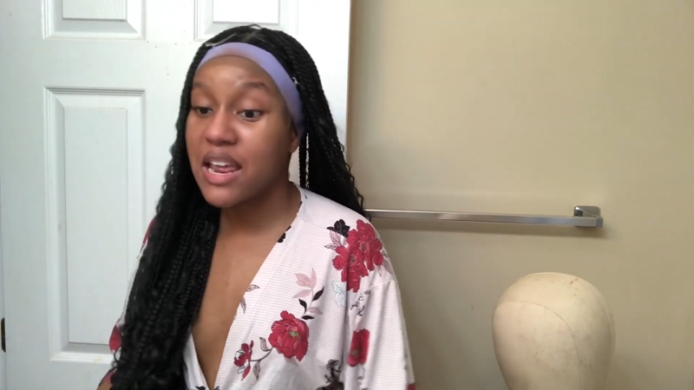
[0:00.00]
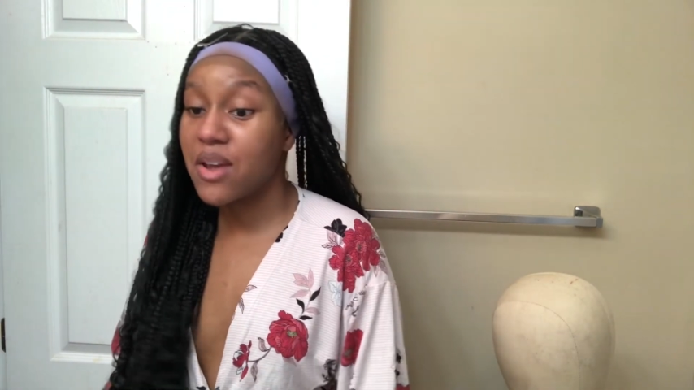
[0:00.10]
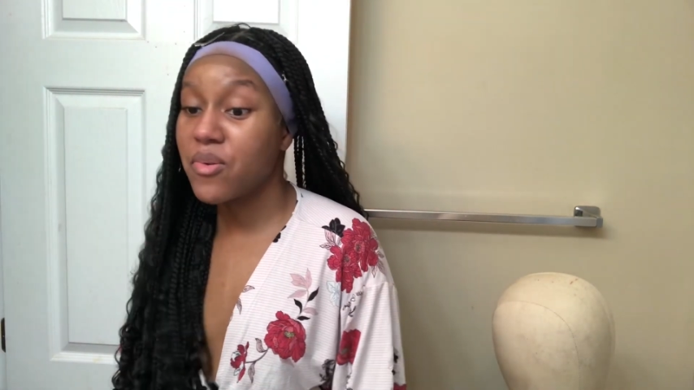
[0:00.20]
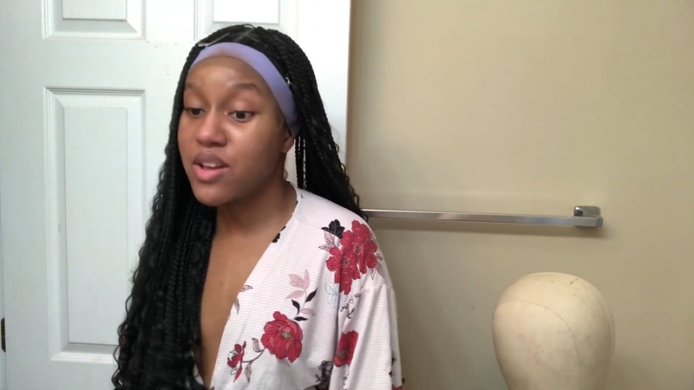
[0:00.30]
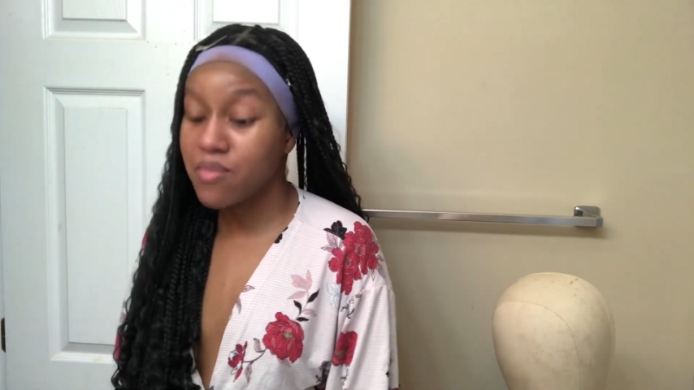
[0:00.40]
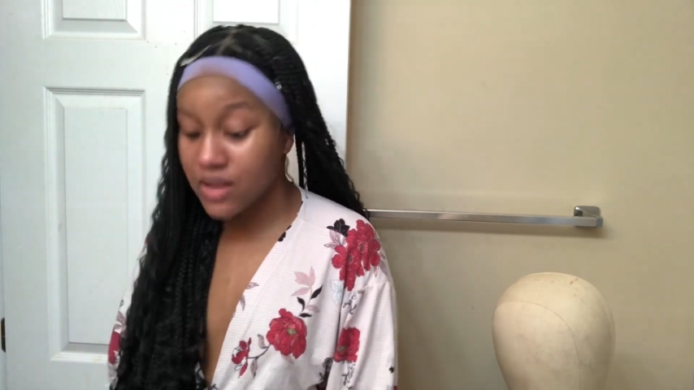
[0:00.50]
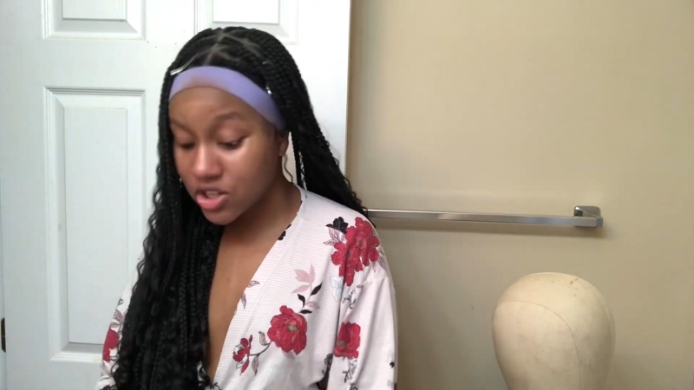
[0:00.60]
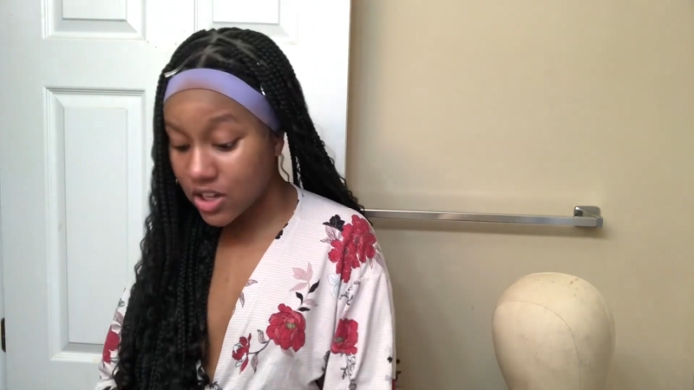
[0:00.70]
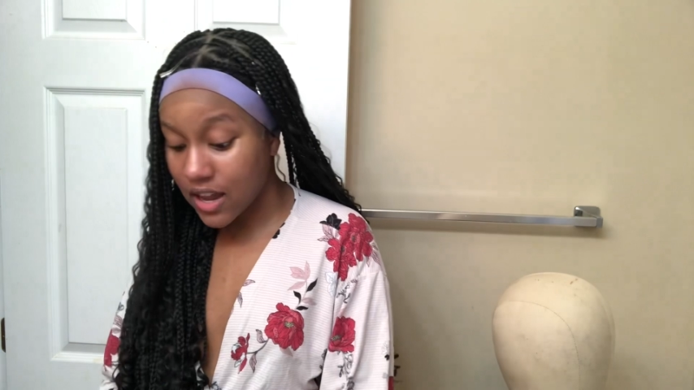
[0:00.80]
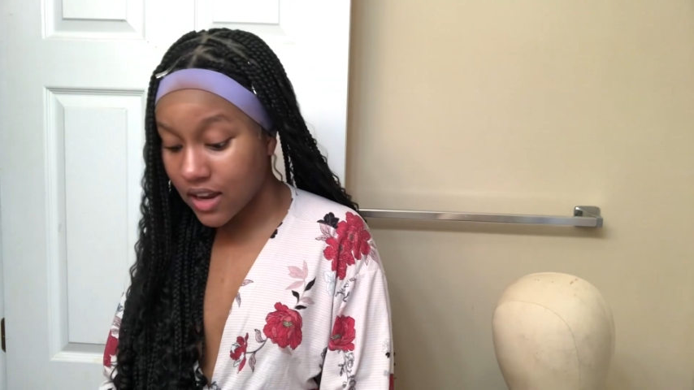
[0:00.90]
it wouldn't be
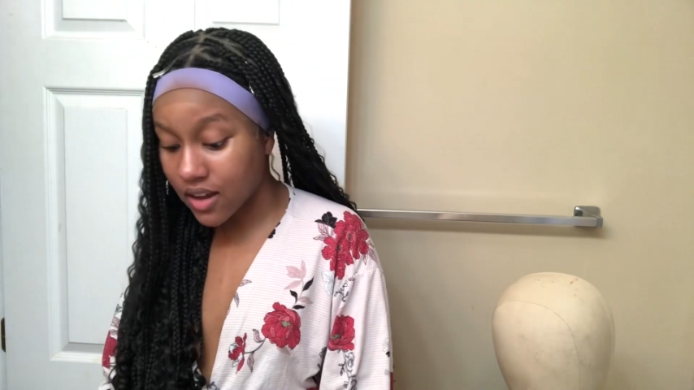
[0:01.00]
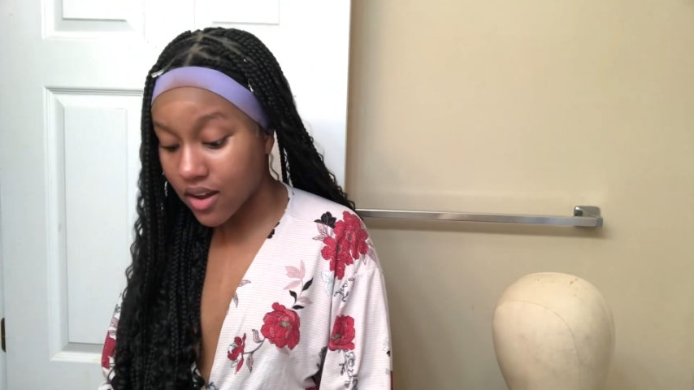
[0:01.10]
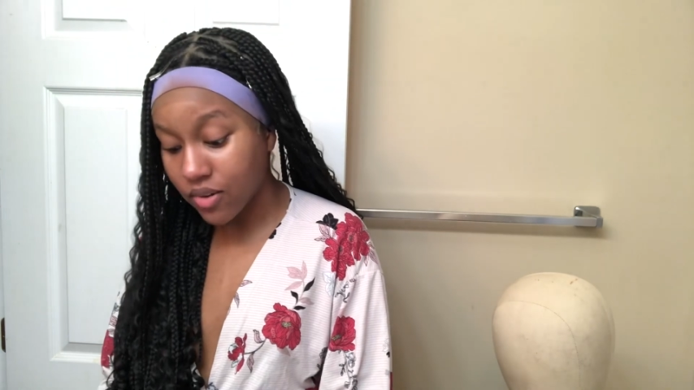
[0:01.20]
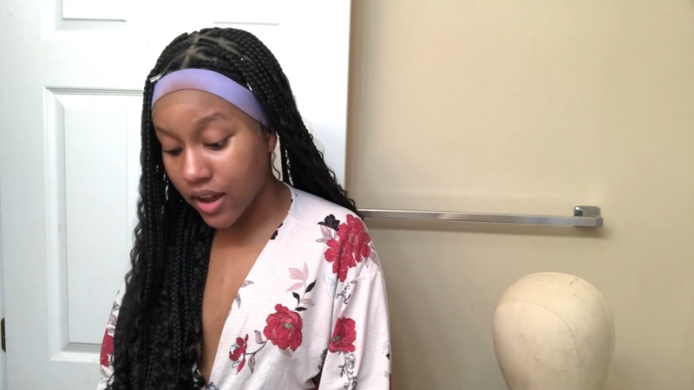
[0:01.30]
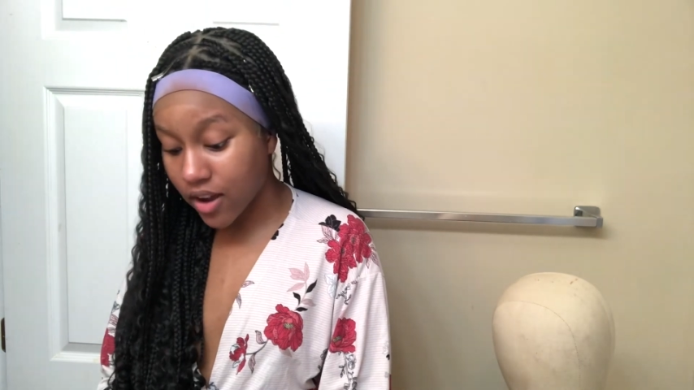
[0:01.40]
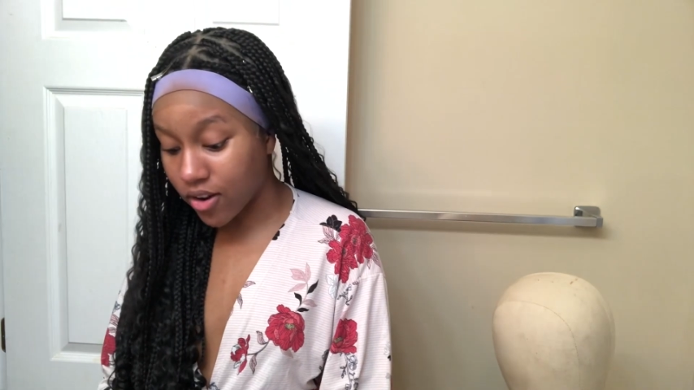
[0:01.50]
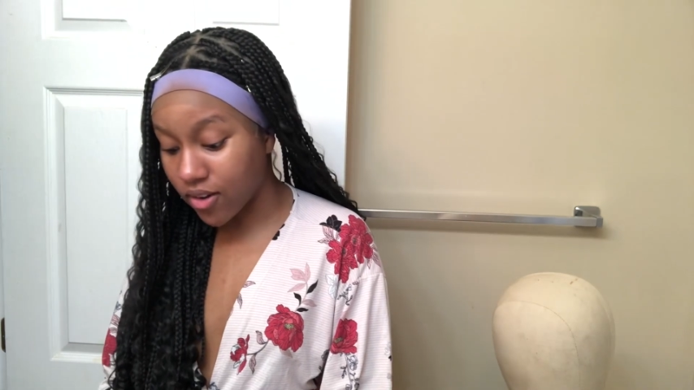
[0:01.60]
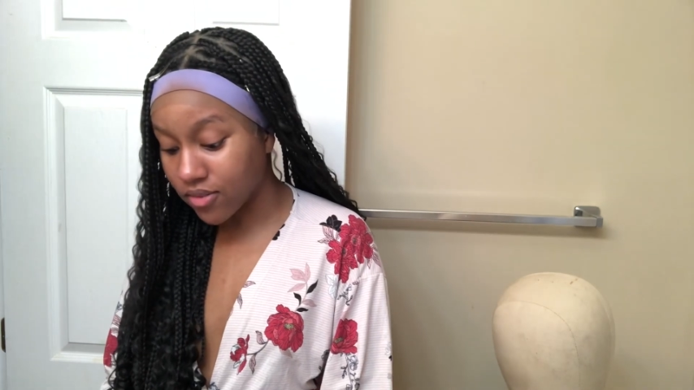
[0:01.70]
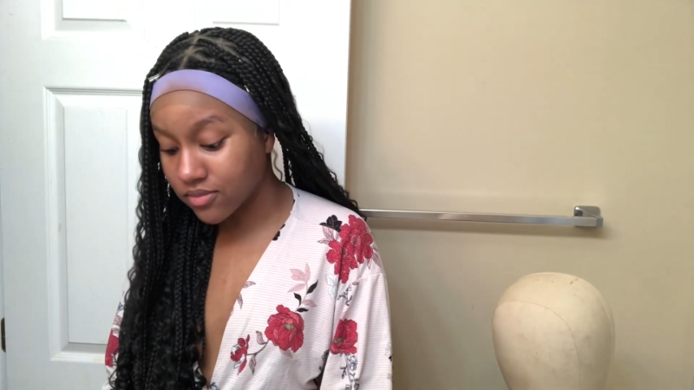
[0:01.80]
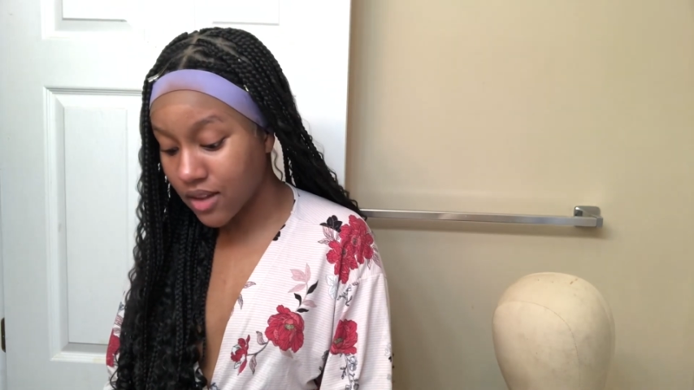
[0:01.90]
shedding. Okay, girl.